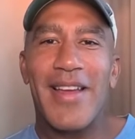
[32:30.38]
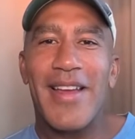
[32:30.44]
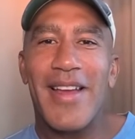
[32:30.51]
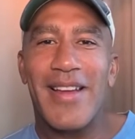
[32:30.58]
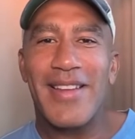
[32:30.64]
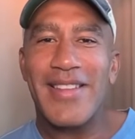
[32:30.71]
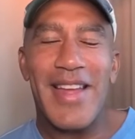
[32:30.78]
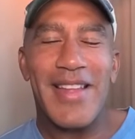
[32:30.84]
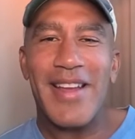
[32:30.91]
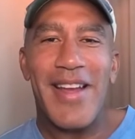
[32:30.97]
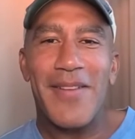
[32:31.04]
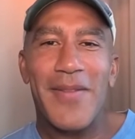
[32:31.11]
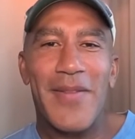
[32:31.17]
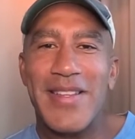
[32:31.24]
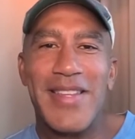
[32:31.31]
yeah, yeah, it's not the
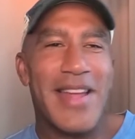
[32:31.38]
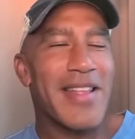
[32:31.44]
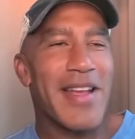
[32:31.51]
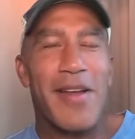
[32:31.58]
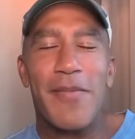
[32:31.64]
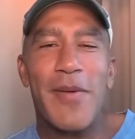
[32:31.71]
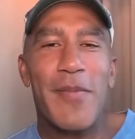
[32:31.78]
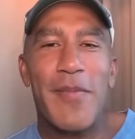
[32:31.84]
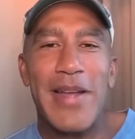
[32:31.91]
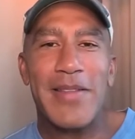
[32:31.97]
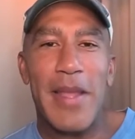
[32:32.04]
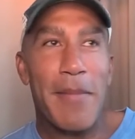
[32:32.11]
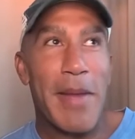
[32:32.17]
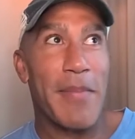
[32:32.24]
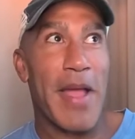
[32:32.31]
government. It's not the government,
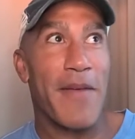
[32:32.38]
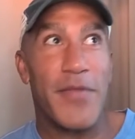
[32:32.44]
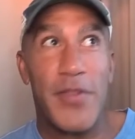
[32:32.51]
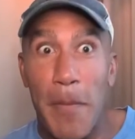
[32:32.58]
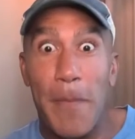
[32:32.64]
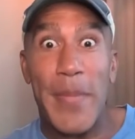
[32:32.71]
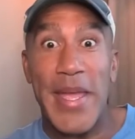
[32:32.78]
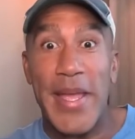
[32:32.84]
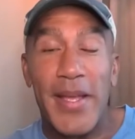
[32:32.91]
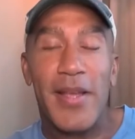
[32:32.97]
but they might have some